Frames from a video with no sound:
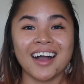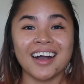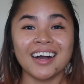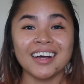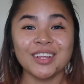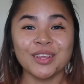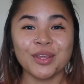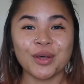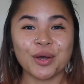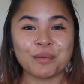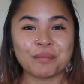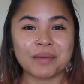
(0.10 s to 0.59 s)

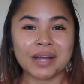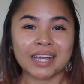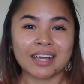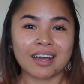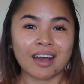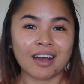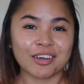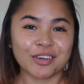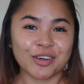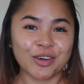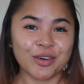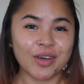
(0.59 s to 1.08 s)
Aloha my
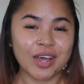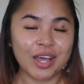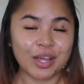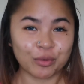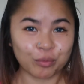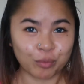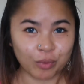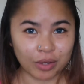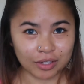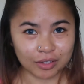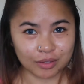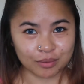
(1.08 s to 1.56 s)
kākou
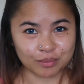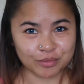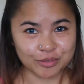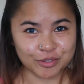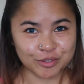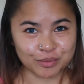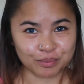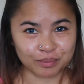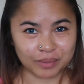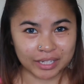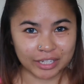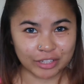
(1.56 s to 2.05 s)
and welcome
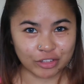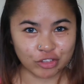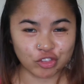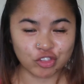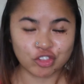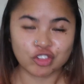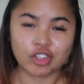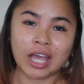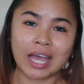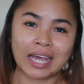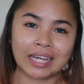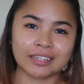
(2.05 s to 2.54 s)
to my
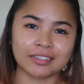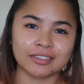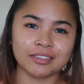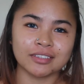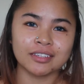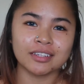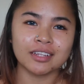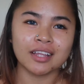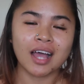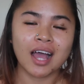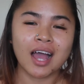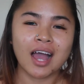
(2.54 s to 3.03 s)

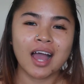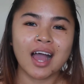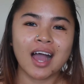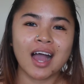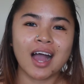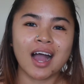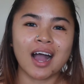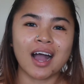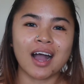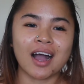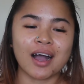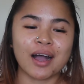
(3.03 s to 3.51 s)
channel.
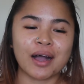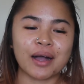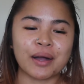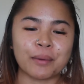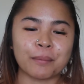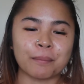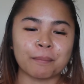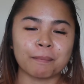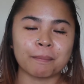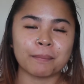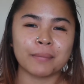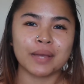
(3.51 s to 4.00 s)

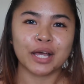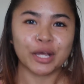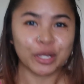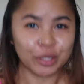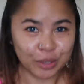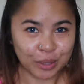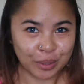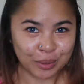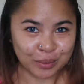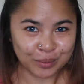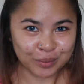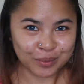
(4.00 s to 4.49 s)

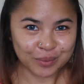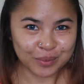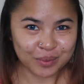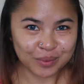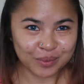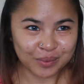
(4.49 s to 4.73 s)
Hello.